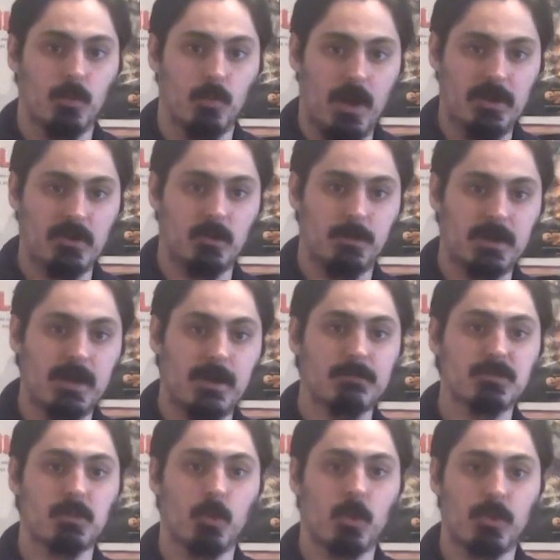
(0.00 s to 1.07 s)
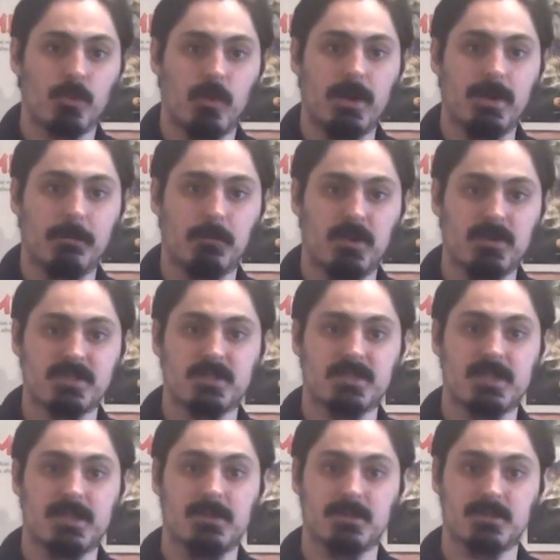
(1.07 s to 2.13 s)
Radu becomes a more threatening
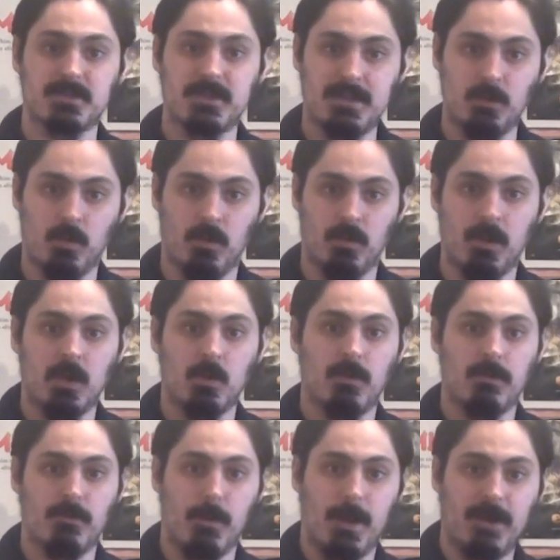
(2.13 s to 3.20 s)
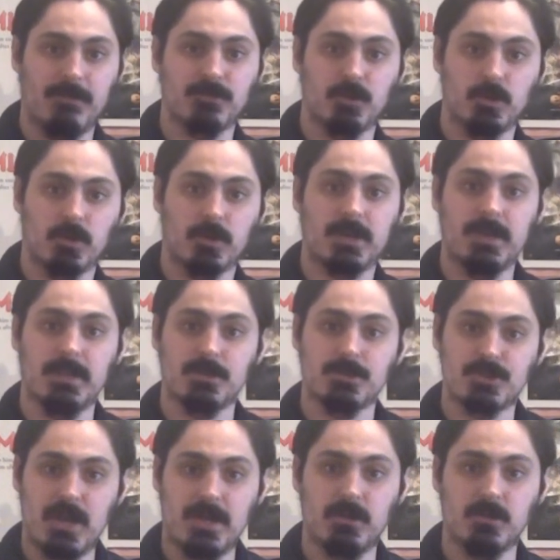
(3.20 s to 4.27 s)
presence in the sequel, with him often lurking in the
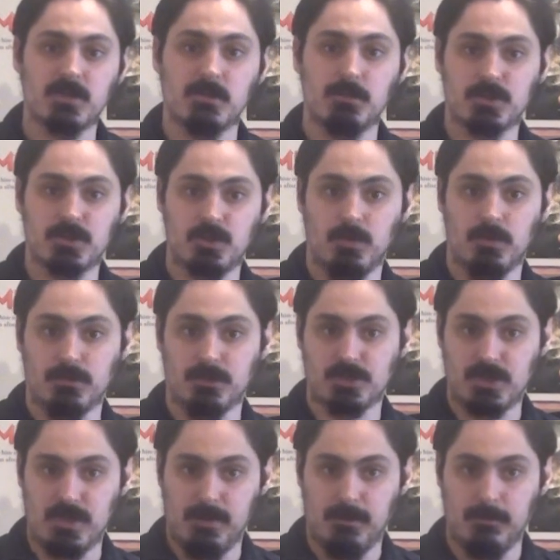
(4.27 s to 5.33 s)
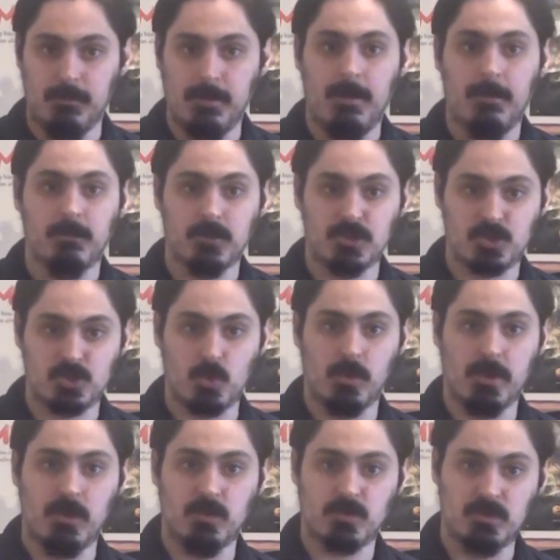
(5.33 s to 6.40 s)
shadows in pursuit of Michelle. The
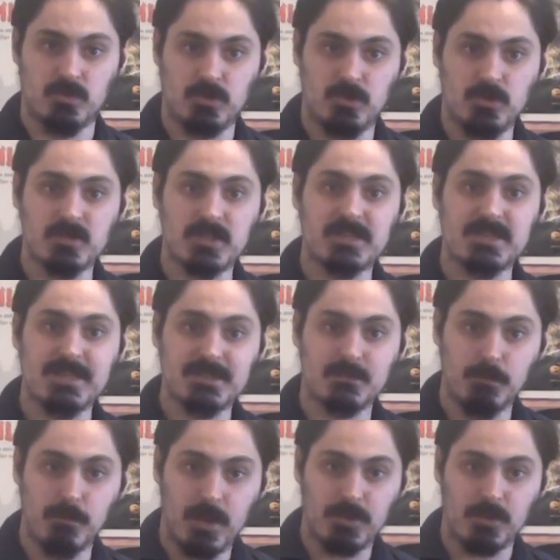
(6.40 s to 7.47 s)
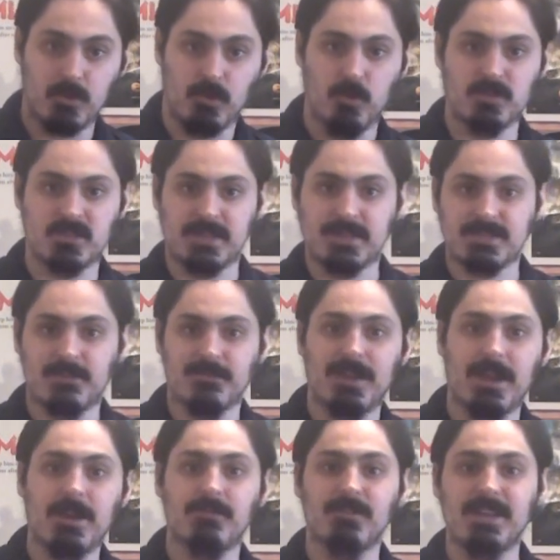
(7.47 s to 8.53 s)
story also introduces his mother, who is like
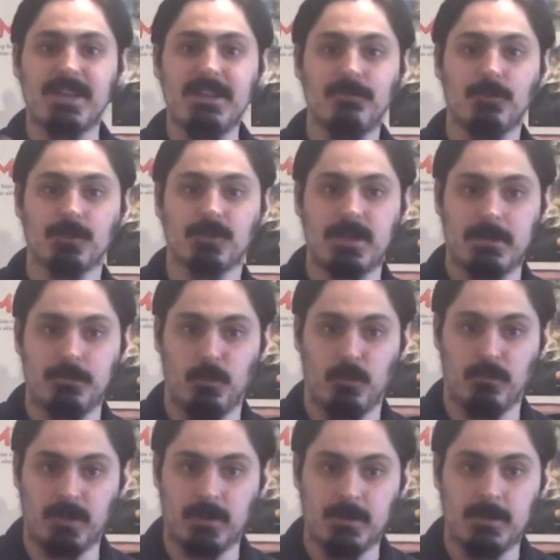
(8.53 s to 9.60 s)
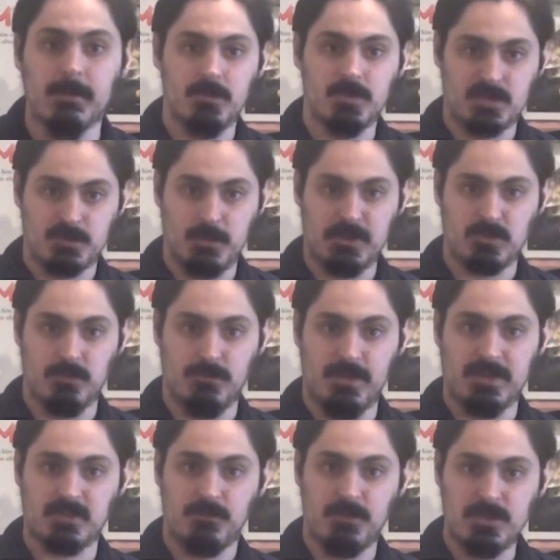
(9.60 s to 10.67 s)
something out of an Evil Dead movie. The special
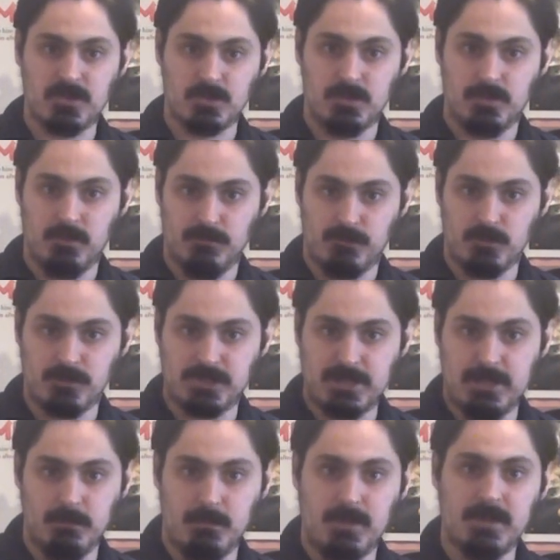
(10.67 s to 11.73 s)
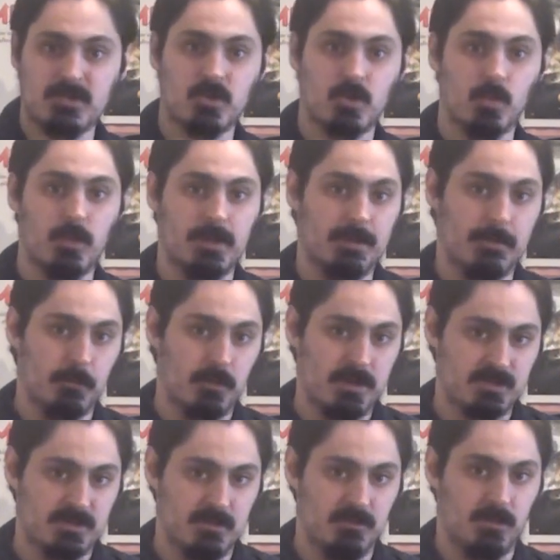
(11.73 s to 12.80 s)
effects featured in the first 10 minutes are really
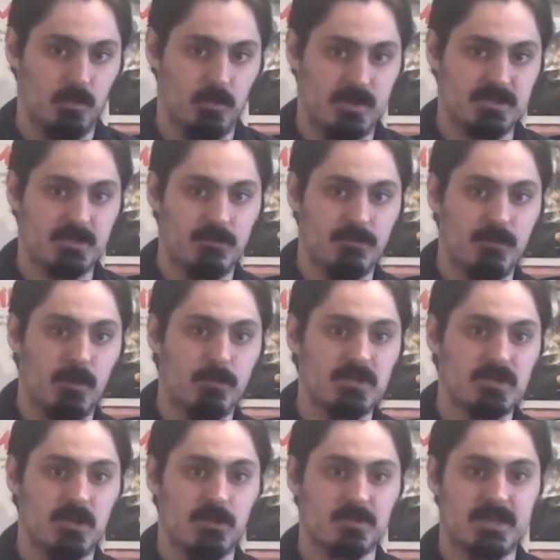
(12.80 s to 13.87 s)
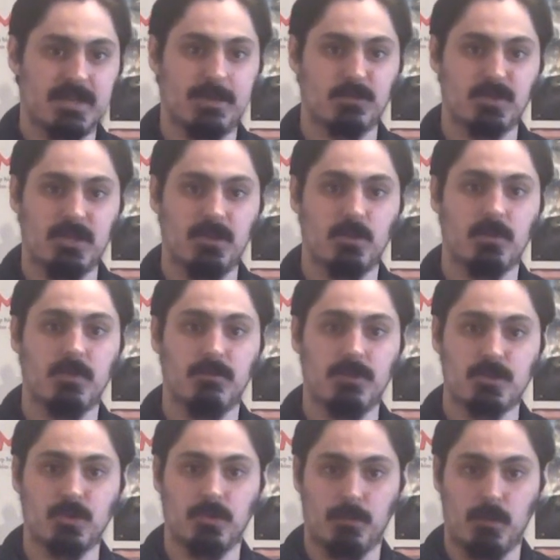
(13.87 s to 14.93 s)
impressive, and the rest of the film is no slouch either in the
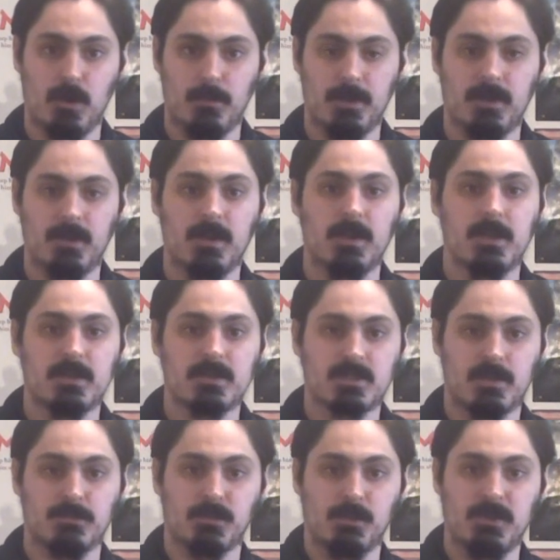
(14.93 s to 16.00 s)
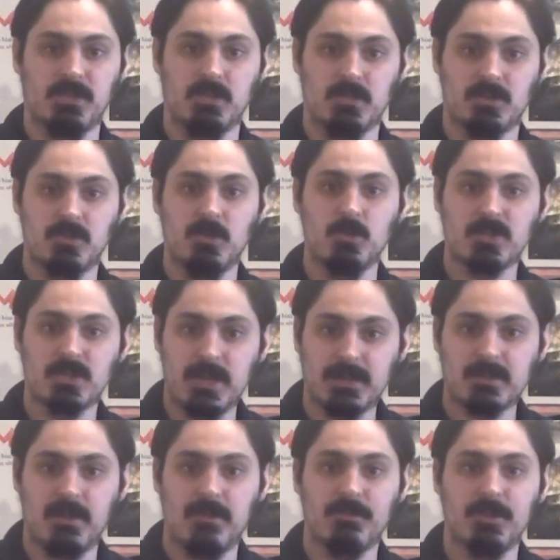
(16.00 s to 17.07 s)
visual department. Subspecies 2
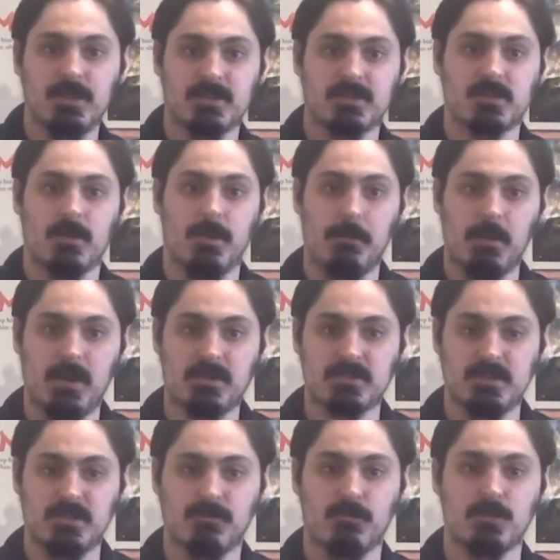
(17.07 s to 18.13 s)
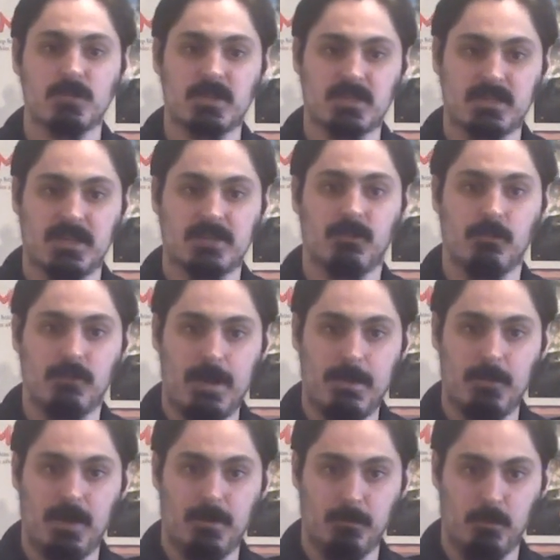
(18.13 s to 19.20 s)
checked off the necessary boxes for a successful
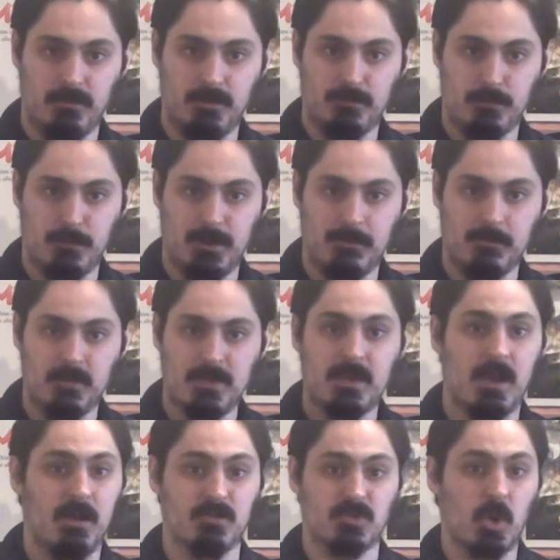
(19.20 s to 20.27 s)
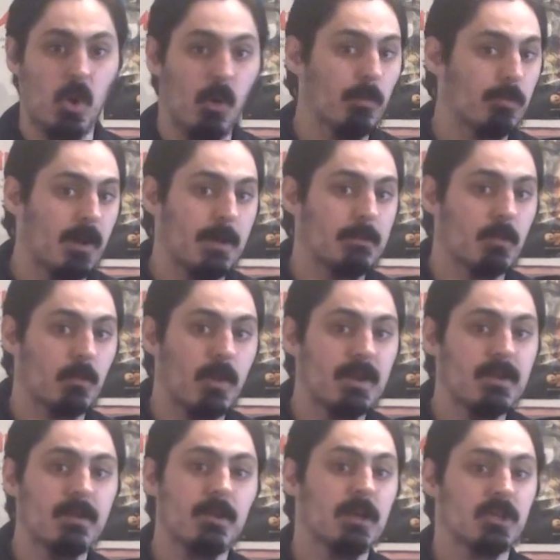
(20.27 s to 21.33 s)
vampire movie for me. I was all primed and
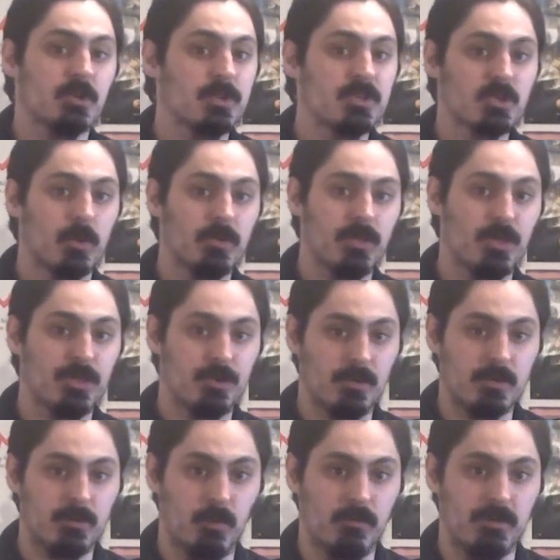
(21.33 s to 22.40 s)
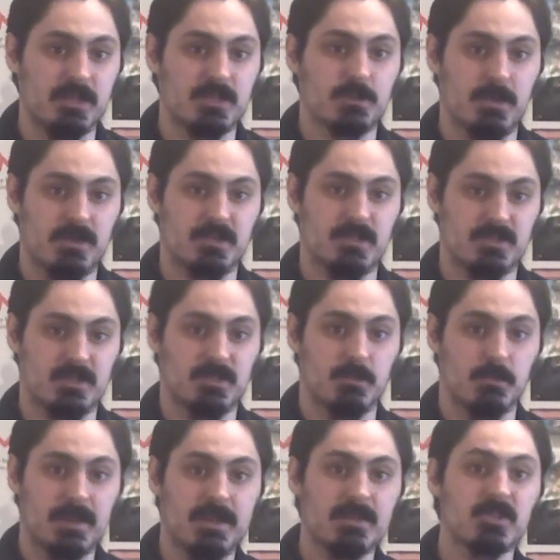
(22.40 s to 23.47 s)
ready to enjoy the third movie, especially since
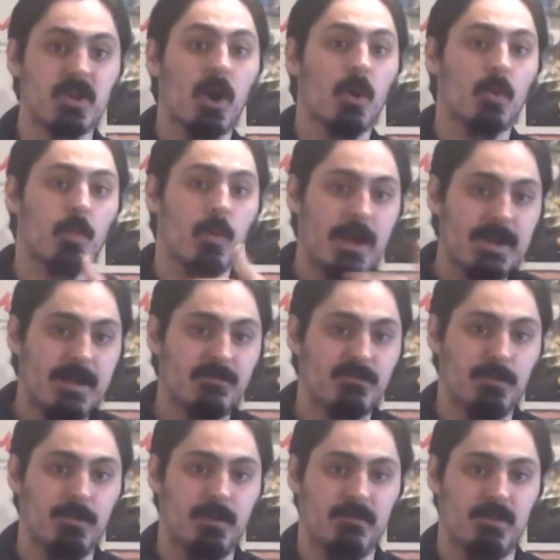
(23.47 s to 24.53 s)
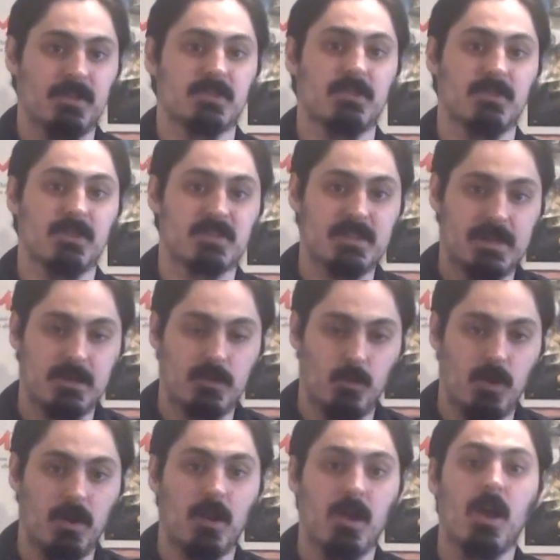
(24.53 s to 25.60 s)
it begins right after the events of the second
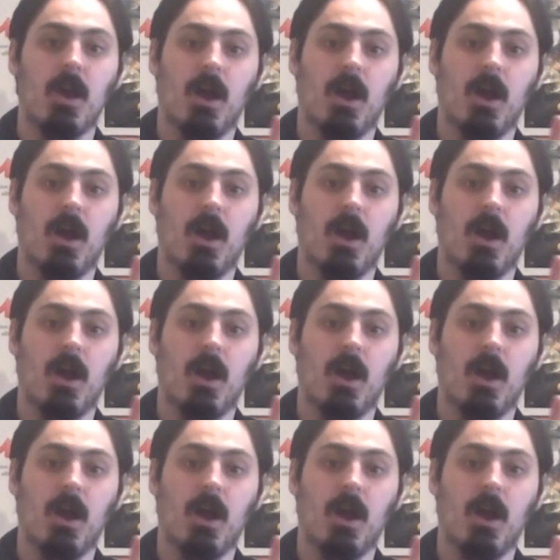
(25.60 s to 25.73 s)
one.